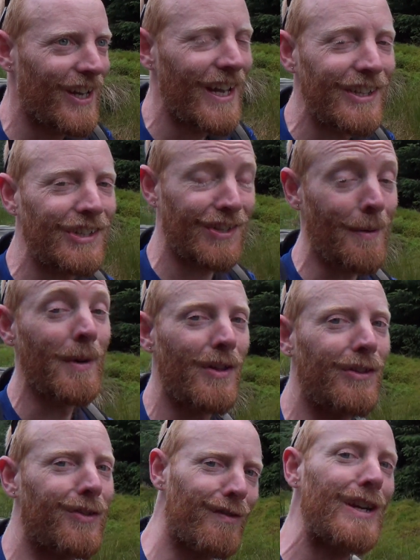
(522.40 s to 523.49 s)
it's summer
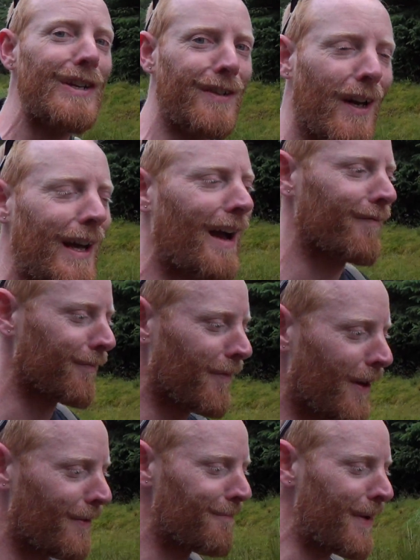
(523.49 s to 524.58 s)
that's the reason I haven't
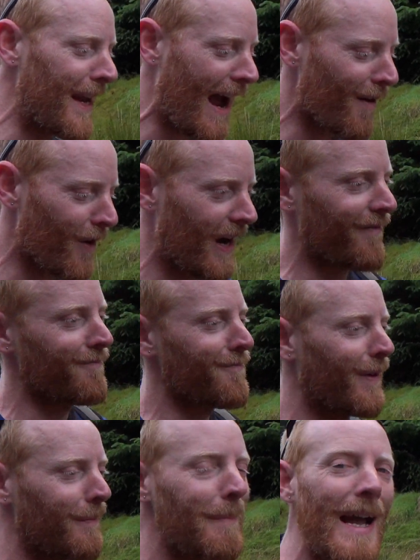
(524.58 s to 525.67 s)
been out, haven't
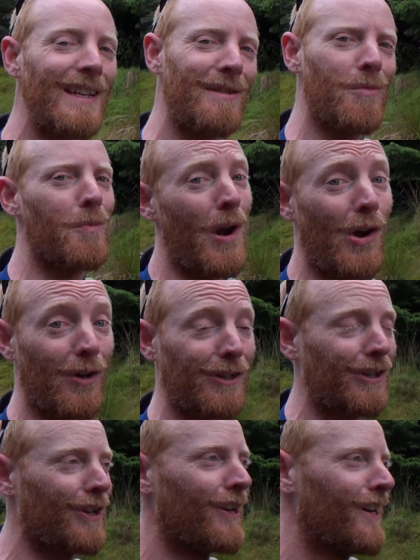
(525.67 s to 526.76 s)
made any more
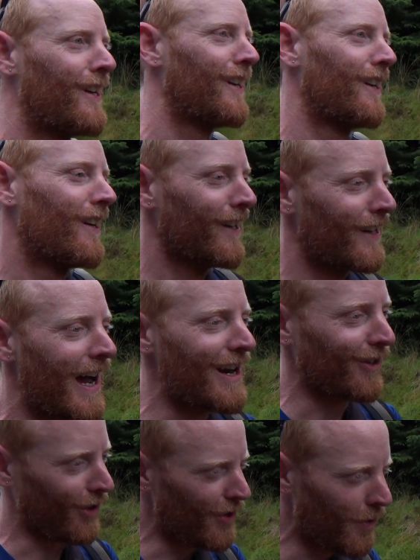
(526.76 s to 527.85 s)
blogs. And
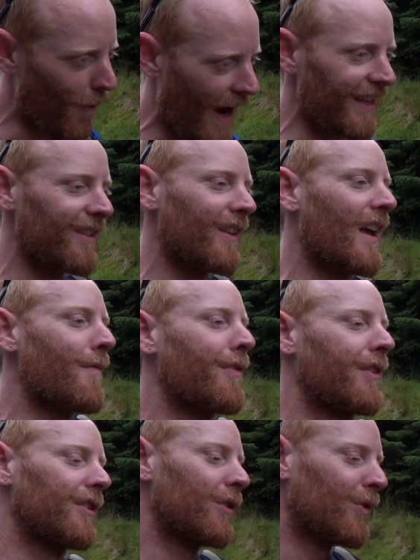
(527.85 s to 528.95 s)
it's only when
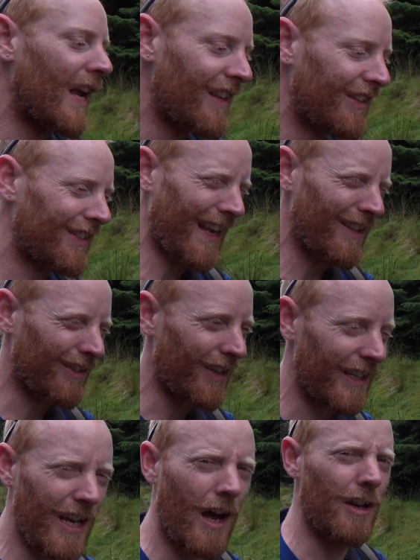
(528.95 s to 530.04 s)
you get the sense that
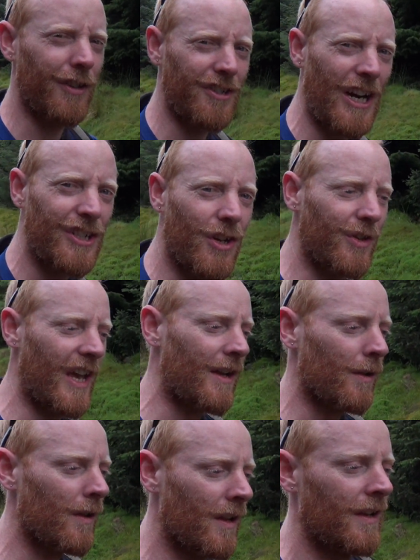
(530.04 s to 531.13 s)
the colours are changing on the
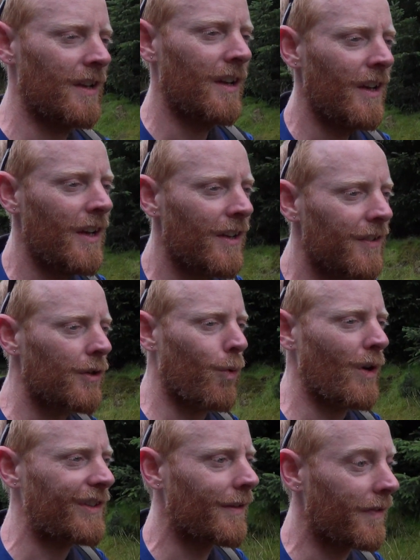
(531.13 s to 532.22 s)
hill, the
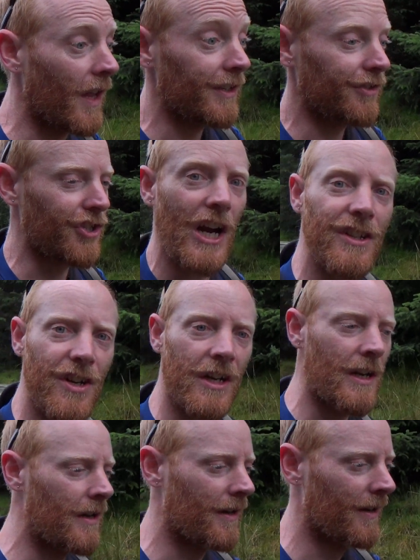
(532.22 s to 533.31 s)
quality of light's changing,